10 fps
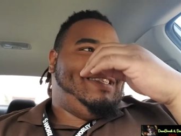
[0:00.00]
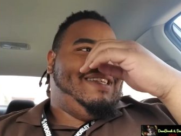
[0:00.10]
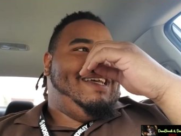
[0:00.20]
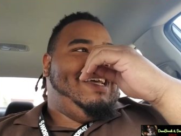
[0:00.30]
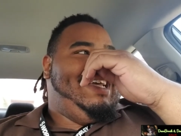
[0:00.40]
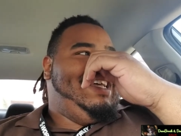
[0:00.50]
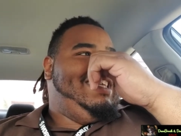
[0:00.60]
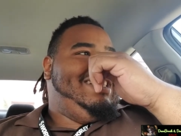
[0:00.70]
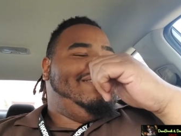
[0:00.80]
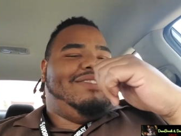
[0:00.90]
Oh no, I was just
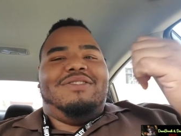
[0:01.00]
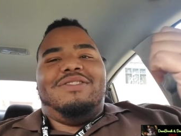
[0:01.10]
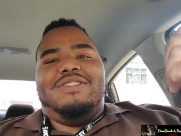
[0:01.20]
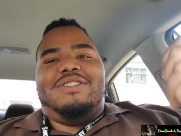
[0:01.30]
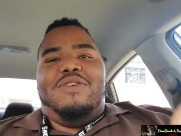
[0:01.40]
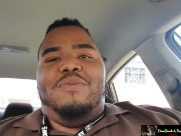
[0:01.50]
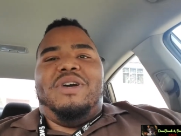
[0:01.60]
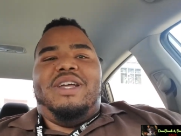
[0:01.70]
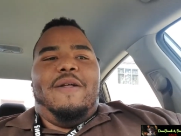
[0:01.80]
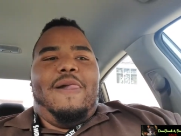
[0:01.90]
looking at you. So
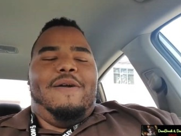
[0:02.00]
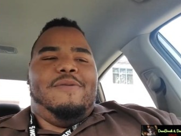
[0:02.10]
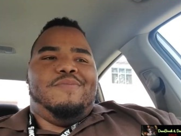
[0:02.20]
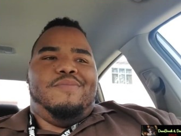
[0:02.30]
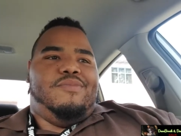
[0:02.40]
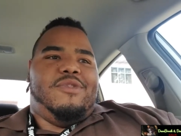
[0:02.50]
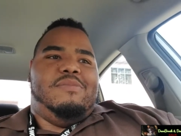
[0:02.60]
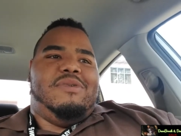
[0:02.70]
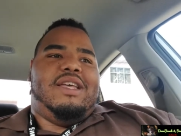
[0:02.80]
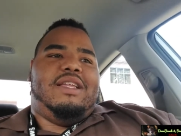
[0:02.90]
but um
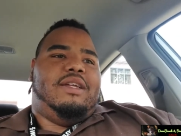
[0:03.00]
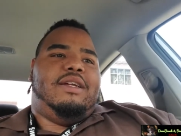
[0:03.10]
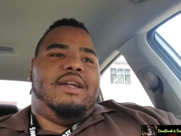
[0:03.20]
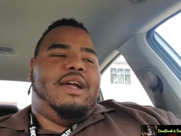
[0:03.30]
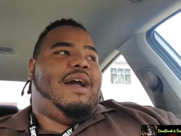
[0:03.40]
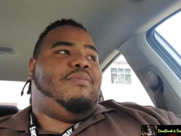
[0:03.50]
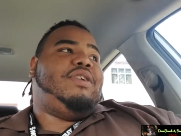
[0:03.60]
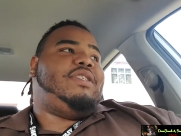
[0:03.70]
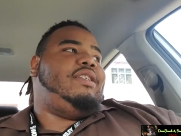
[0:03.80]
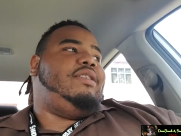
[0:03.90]
but I
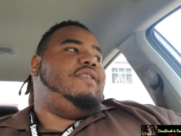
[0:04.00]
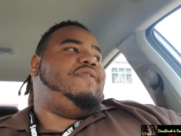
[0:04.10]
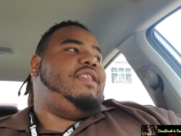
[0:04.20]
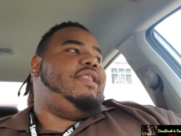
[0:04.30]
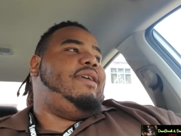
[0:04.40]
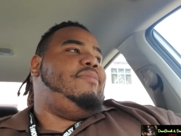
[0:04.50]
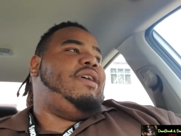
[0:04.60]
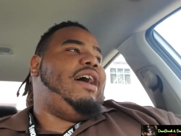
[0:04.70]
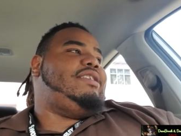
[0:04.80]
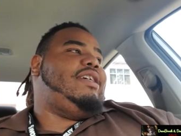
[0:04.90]
appreciate the love and everything,
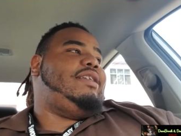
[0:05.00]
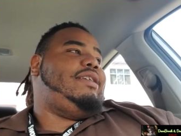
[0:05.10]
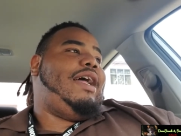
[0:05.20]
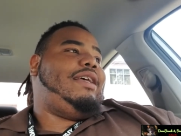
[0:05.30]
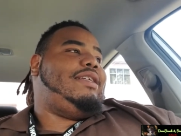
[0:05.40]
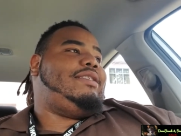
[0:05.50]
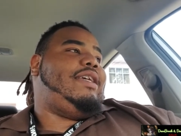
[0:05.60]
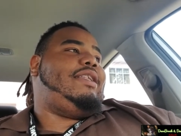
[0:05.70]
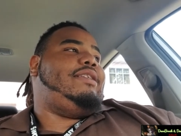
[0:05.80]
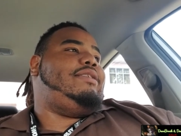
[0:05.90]
but I just gotta, I just gotta
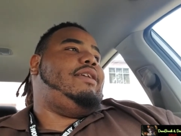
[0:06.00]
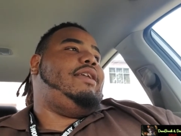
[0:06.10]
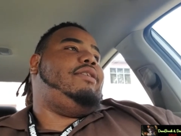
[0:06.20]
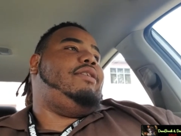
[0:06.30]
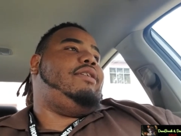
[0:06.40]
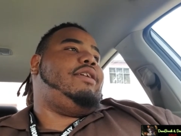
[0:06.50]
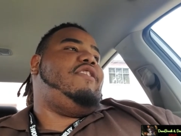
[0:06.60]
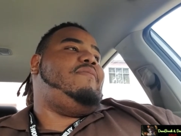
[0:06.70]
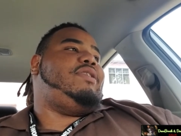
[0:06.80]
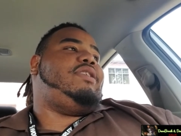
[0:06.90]
say this and uh, get
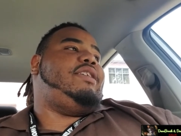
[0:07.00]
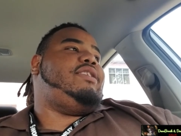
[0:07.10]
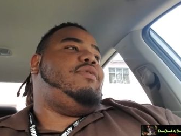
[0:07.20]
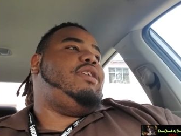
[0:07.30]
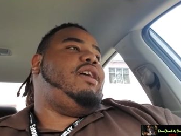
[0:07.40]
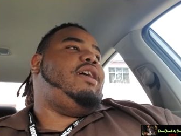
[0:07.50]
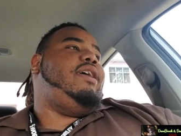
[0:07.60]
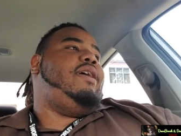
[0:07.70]
off my chest and whatnot.